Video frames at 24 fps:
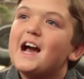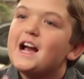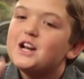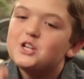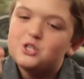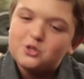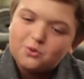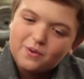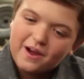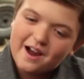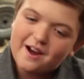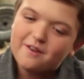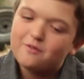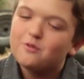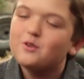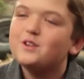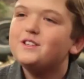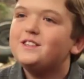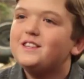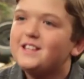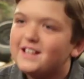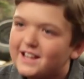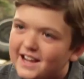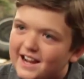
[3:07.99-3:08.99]
I'd do
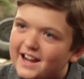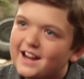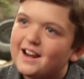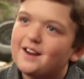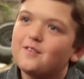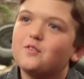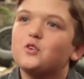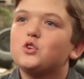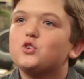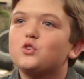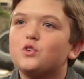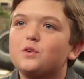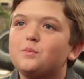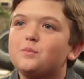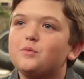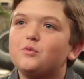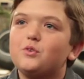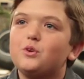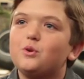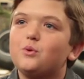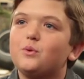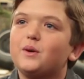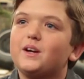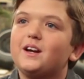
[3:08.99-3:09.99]
everything I ever dreamed of
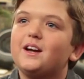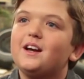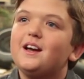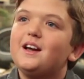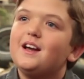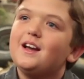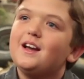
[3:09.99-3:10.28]
doing.